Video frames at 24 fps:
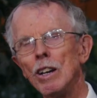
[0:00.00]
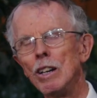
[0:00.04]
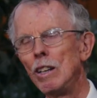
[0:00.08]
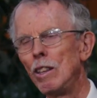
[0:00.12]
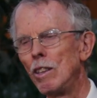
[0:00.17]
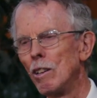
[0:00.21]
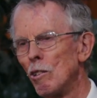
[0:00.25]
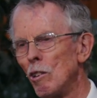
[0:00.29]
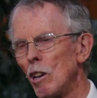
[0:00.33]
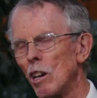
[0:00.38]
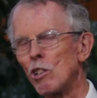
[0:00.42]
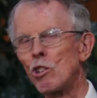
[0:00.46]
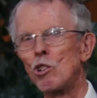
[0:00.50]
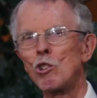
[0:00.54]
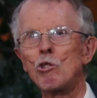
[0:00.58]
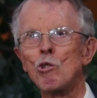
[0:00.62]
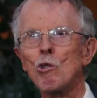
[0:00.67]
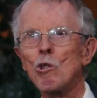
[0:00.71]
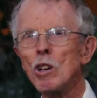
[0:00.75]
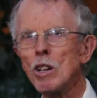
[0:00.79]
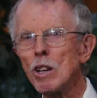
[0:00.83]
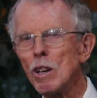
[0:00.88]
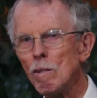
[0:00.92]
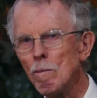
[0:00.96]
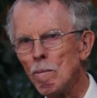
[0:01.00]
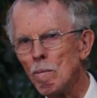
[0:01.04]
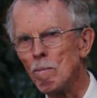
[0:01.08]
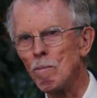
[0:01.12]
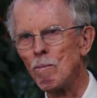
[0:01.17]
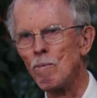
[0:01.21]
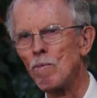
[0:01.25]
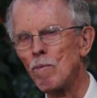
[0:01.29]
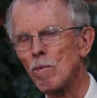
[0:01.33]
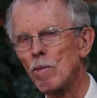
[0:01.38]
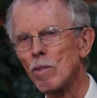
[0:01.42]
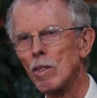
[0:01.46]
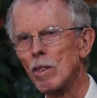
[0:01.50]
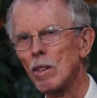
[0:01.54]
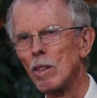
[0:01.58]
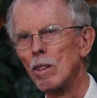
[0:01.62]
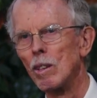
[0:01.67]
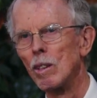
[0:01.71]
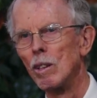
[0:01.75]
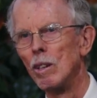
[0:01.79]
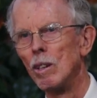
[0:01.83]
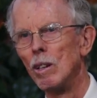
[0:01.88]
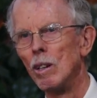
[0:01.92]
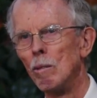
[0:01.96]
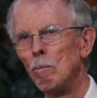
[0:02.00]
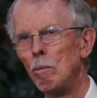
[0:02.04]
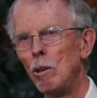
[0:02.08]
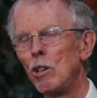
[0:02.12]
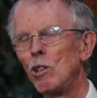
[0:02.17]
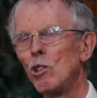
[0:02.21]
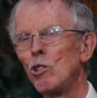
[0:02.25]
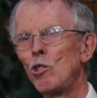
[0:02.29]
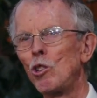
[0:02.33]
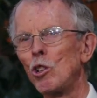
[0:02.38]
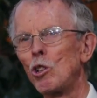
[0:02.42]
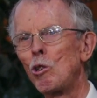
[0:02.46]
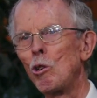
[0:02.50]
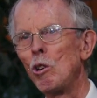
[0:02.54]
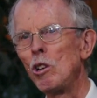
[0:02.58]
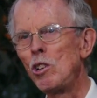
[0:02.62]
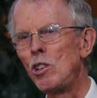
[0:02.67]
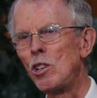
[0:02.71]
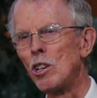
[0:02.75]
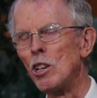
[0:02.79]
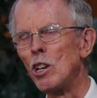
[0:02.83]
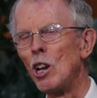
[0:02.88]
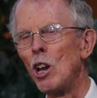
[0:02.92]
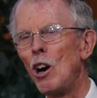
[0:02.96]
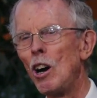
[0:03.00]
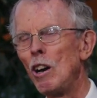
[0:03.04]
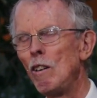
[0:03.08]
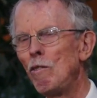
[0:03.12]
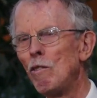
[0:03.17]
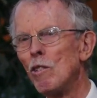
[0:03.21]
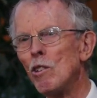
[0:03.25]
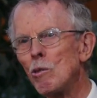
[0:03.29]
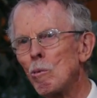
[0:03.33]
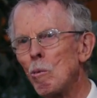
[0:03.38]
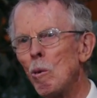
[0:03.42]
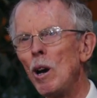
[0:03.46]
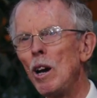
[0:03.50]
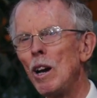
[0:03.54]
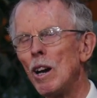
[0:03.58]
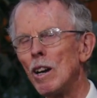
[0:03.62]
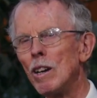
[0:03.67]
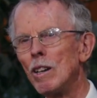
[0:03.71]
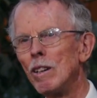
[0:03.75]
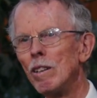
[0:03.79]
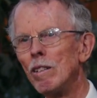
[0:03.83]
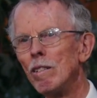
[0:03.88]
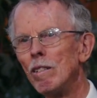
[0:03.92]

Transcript: either extreme because the Christian life is where?